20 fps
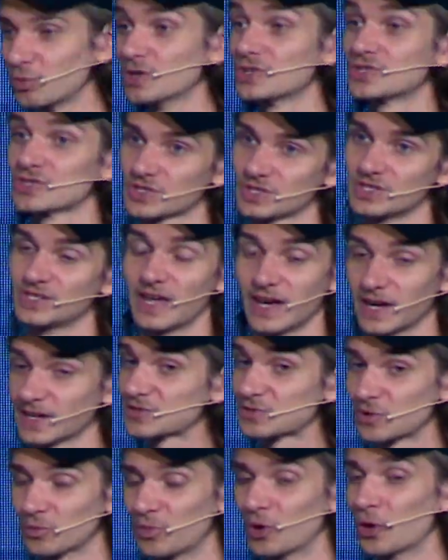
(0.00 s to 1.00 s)
which
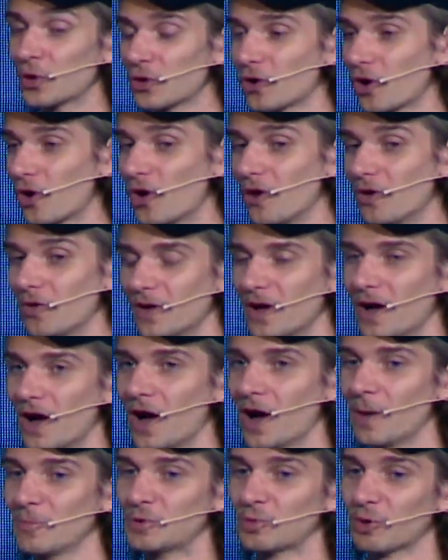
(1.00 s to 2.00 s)
DEX or protocol
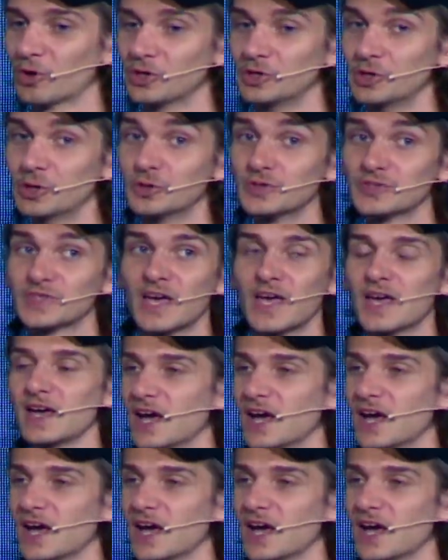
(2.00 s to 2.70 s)
you want to use,